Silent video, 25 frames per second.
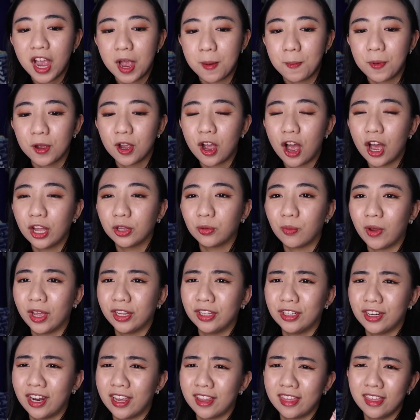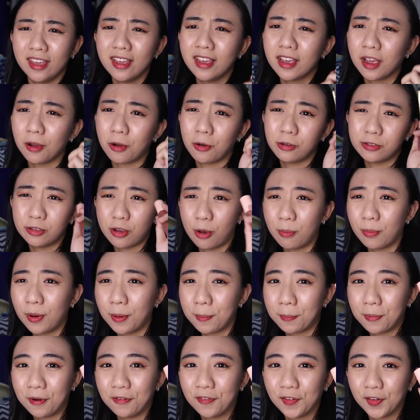kapag hot weather, I think
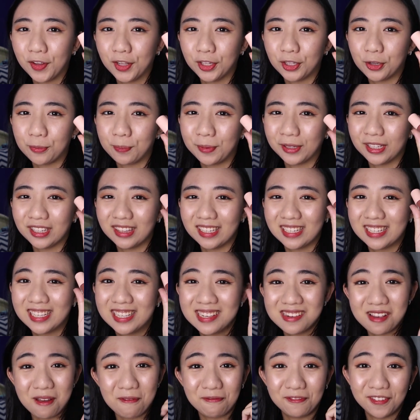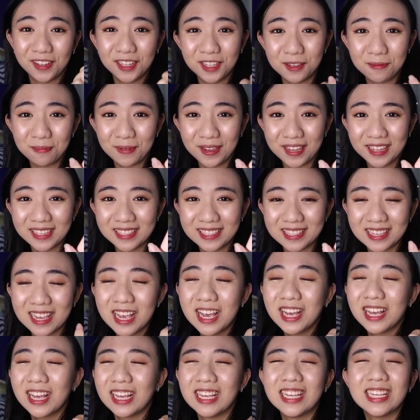sobrang perfect ito pagdating sa Philippines.
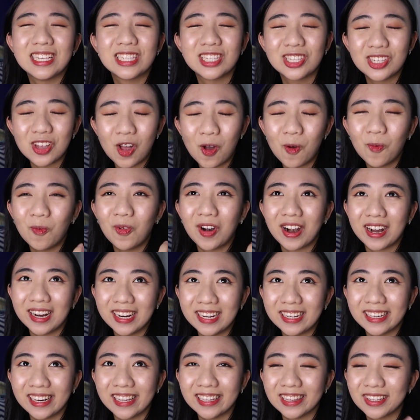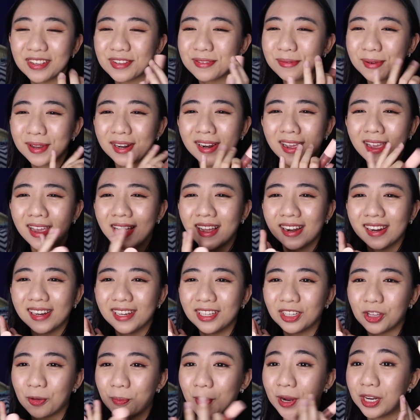It's sobrang init. Tapos maglagay ka
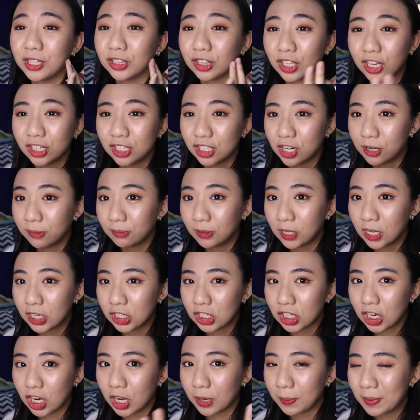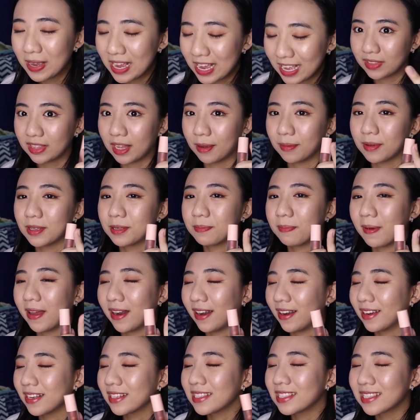lang ito, parang touch up, touch up. Tapos
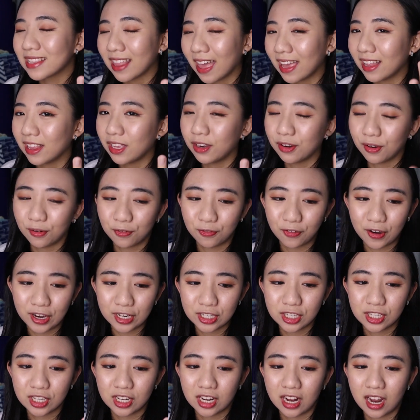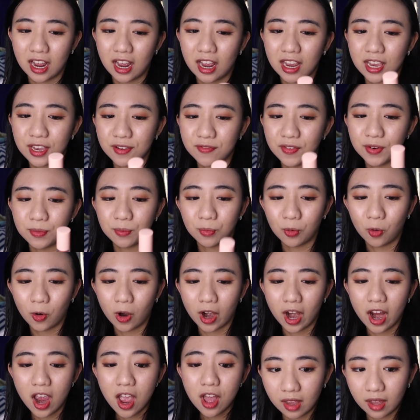parang slightly refreshed ka even
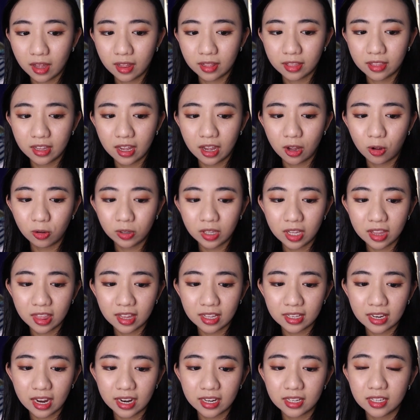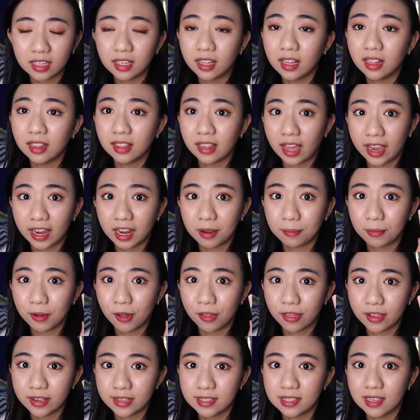more. The only thing that I didn't like
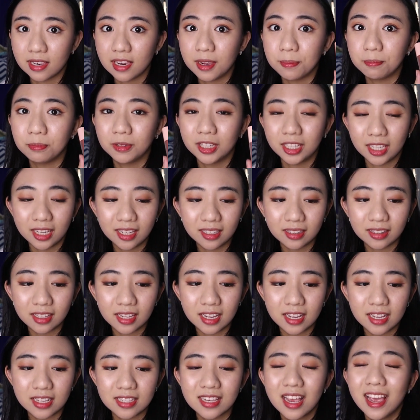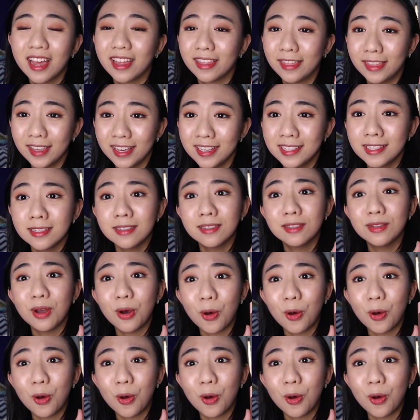about this lip tint is this is